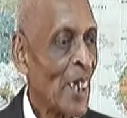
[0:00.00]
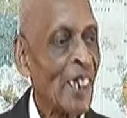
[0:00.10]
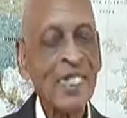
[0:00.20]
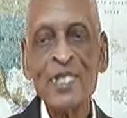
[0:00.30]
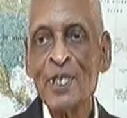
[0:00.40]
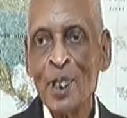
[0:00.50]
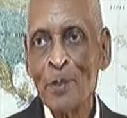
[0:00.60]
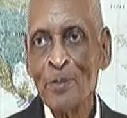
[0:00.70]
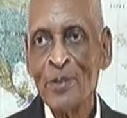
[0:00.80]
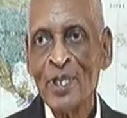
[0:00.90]
there and get done,
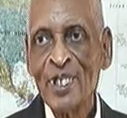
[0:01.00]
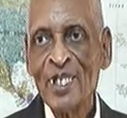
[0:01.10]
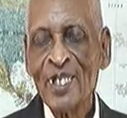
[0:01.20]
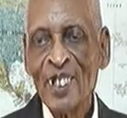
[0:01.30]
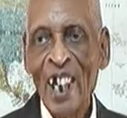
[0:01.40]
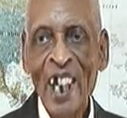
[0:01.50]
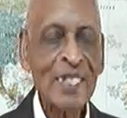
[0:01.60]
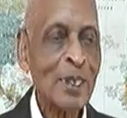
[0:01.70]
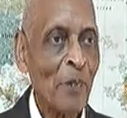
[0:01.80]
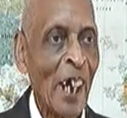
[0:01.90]
I
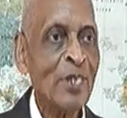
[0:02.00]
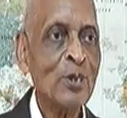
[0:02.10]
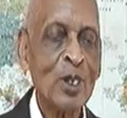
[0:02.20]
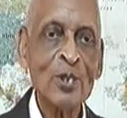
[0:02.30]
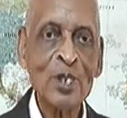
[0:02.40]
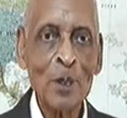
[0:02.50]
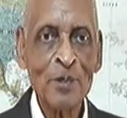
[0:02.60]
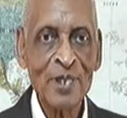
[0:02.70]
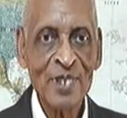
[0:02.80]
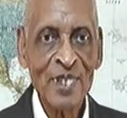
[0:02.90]
ask somebody who knows something,
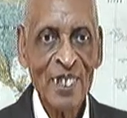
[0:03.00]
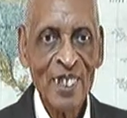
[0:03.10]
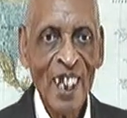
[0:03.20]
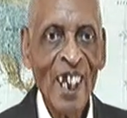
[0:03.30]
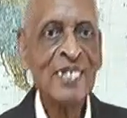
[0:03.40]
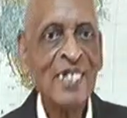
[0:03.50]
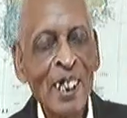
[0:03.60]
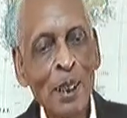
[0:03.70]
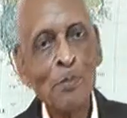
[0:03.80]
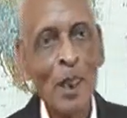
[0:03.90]
ask
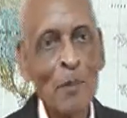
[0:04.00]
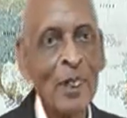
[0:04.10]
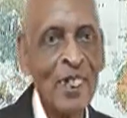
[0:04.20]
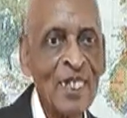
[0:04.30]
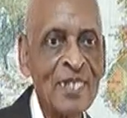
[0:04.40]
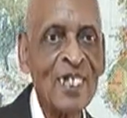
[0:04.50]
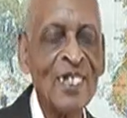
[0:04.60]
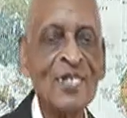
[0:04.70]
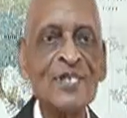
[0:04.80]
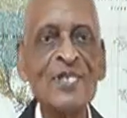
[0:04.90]
dad and mama, aunt,
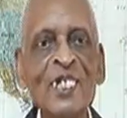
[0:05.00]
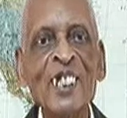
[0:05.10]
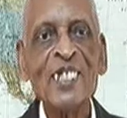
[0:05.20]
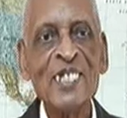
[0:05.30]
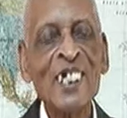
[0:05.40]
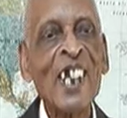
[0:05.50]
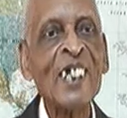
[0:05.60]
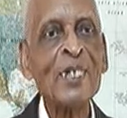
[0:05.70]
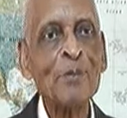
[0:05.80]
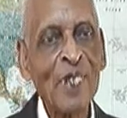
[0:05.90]
uncle, they got
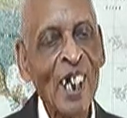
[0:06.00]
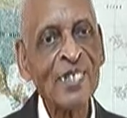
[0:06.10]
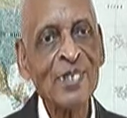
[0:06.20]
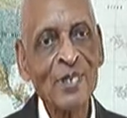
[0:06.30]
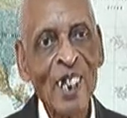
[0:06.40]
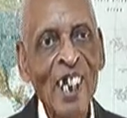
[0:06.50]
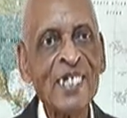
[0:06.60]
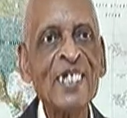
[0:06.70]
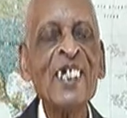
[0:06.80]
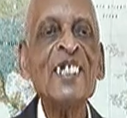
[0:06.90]
enough knowledge to know how
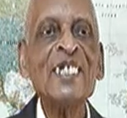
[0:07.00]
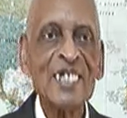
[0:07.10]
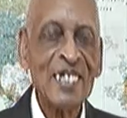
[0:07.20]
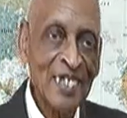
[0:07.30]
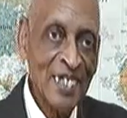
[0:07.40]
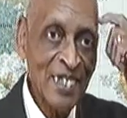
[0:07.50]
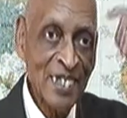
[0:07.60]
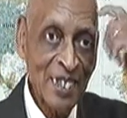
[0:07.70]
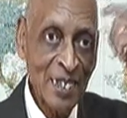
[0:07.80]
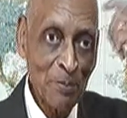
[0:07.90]
to
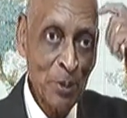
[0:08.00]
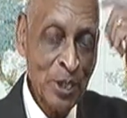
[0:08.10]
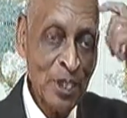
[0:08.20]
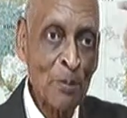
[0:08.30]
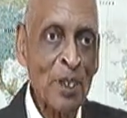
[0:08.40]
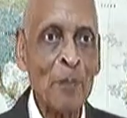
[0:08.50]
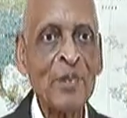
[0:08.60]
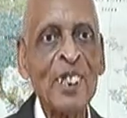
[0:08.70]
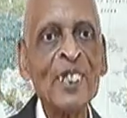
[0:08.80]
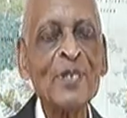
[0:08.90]
put something up
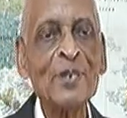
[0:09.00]
there